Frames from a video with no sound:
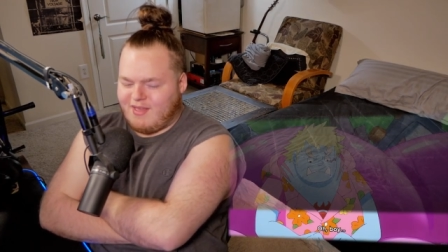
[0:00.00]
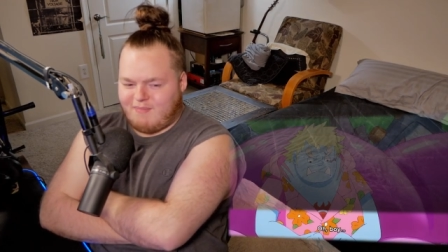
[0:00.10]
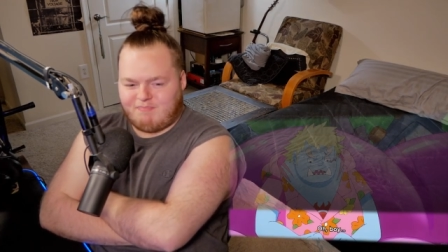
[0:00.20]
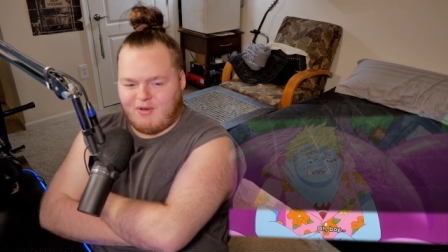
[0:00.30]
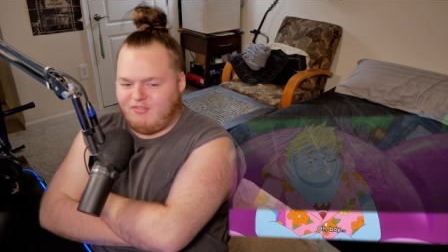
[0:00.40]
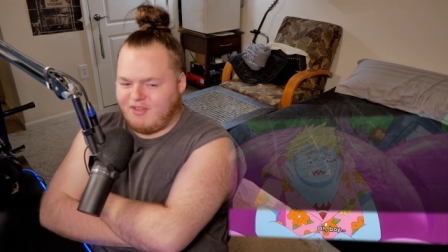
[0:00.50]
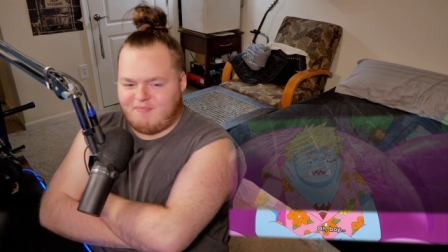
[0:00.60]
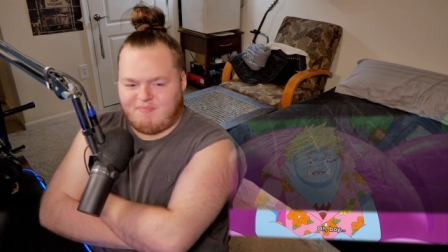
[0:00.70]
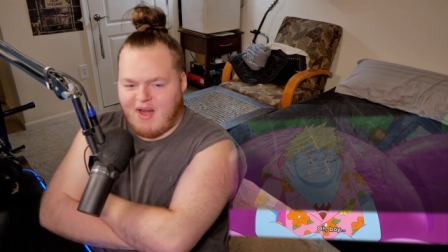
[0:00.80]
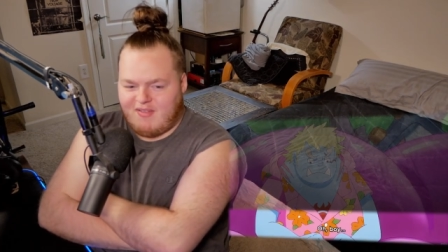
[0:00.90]
They both
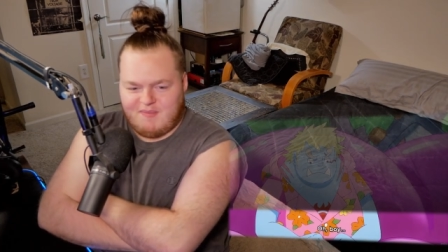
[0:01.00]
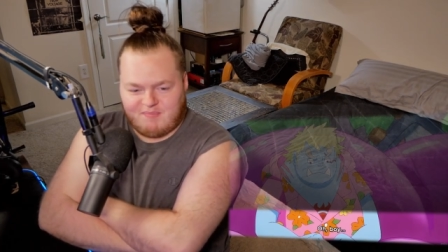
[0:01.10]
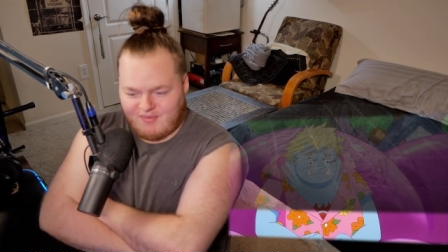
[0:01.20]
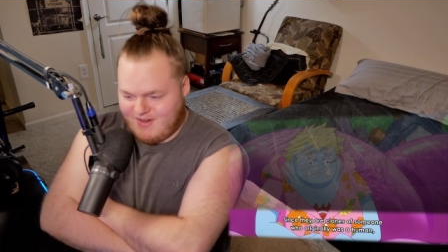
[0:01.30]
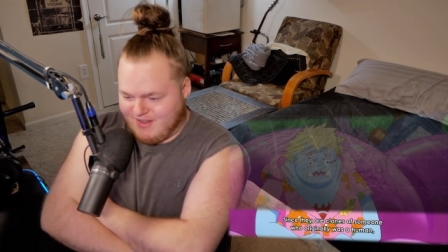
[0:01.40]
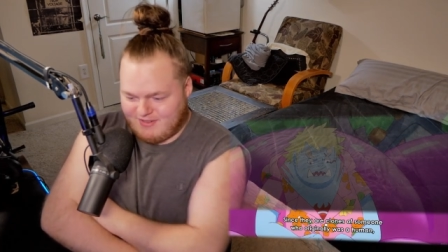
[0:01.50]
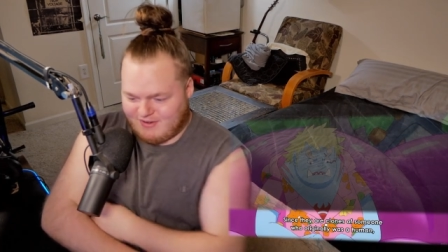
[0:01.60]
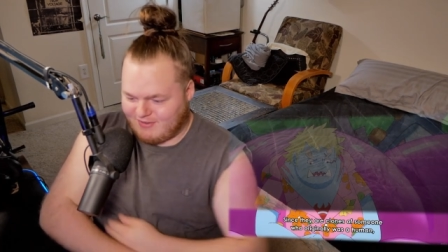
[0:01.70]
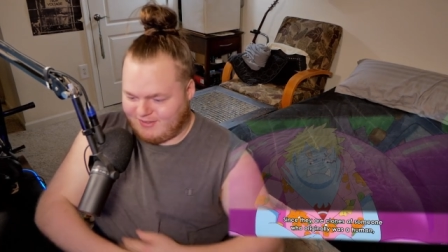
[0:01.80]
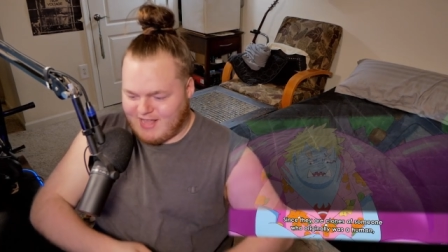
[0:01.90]
can barely breathe.
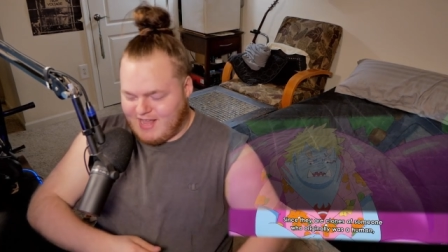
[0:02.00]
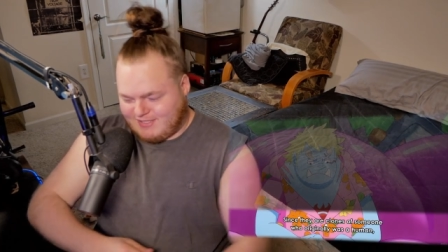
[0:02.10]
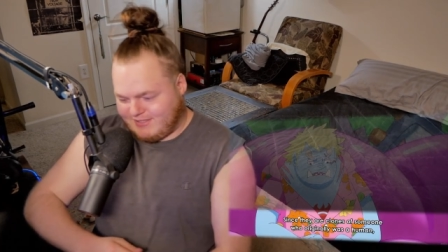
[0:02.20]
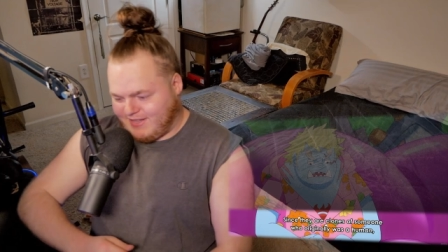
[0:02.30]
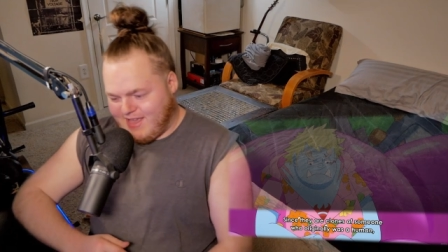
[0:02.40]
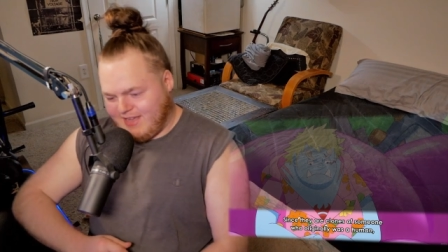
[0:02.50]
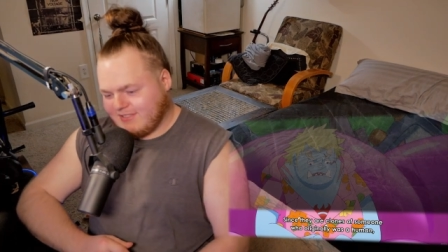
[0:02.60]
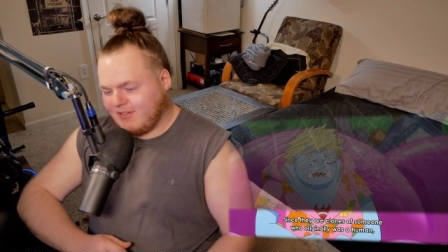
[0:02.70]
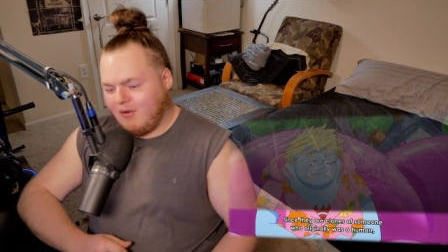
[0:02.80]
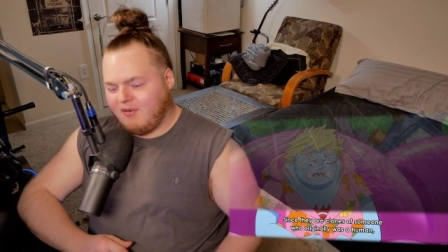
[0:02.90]
They're on their last
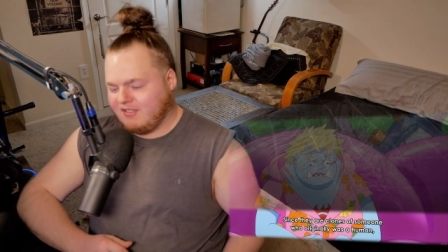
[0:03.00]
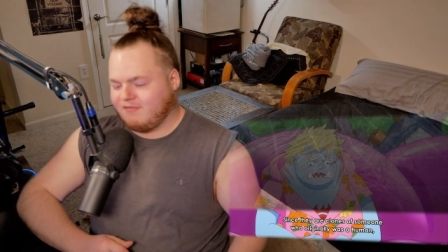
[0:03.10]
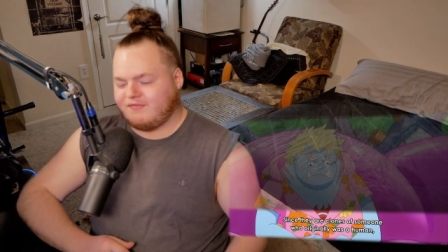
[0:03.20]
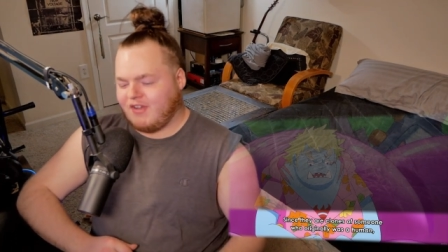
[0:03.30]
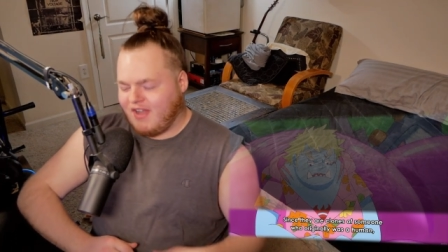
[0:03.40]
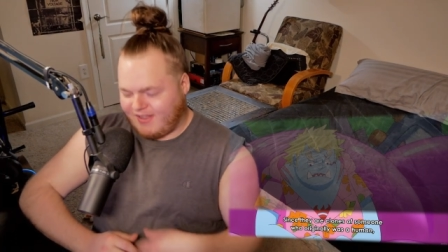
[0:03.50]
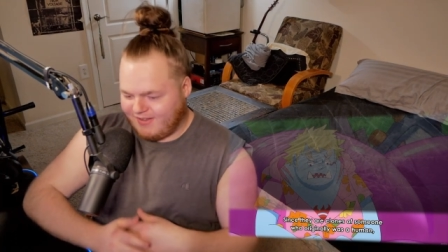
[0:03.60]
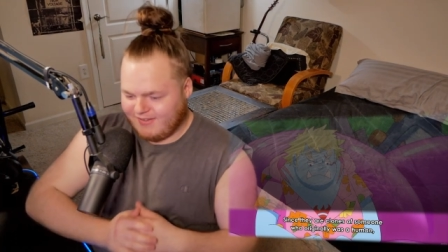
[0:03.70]
legs, old as fuck.